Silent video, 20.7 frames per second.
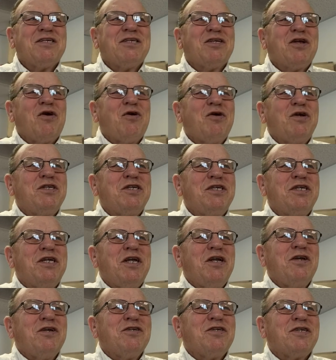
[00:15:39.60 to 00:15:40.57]
So he
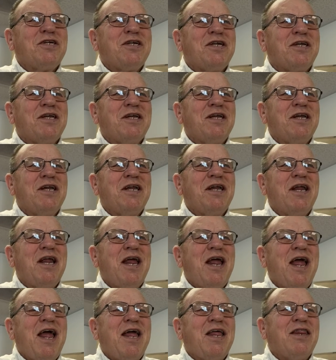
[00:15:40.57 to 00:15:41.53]
steals it.
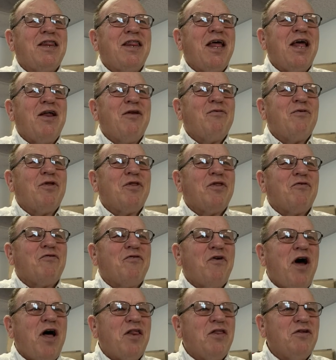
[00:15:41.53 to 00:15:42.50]
And then when the
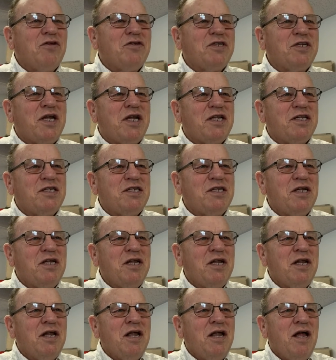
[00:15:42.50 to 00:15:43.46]
father says,
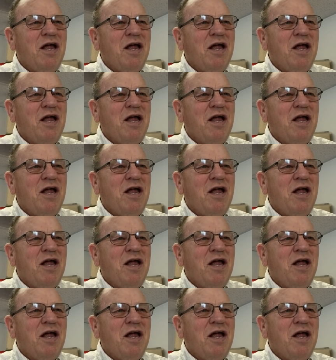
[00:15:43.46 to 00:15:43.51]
